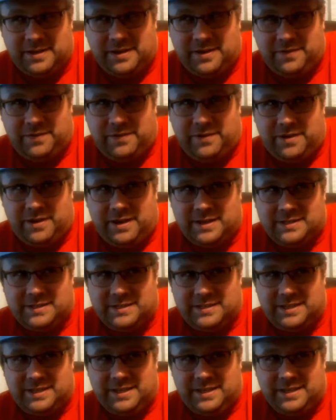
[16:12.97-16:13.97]

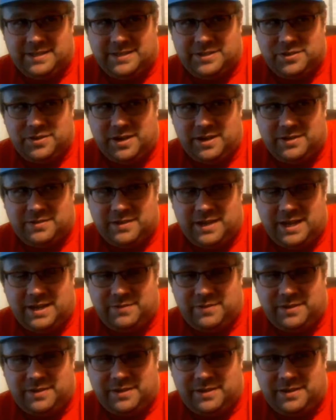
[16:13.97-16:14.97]
Frosty the truck
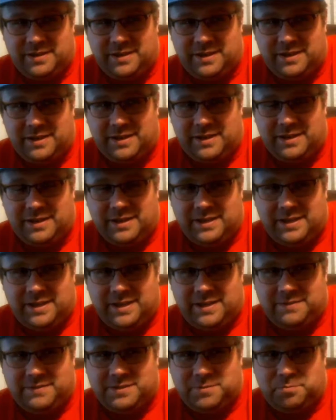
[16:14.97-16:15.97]
driver
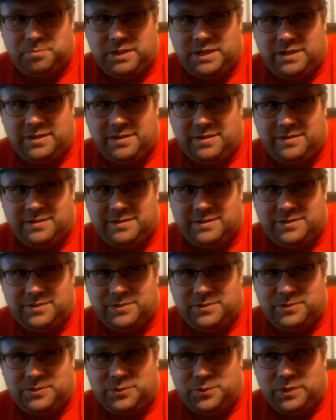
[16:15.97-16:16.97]
gives beer
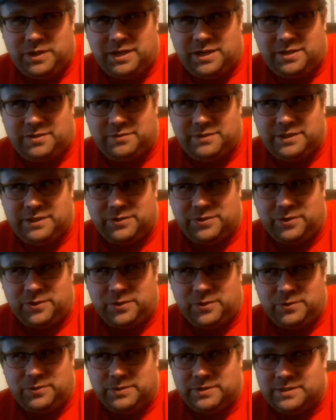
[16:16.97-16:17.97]
to
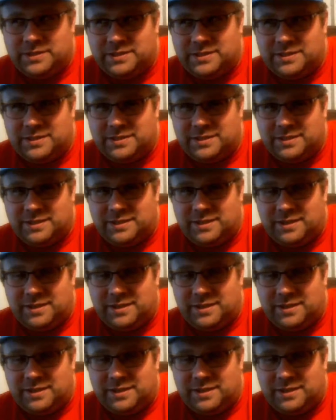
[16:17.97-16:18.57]
12-year-olds.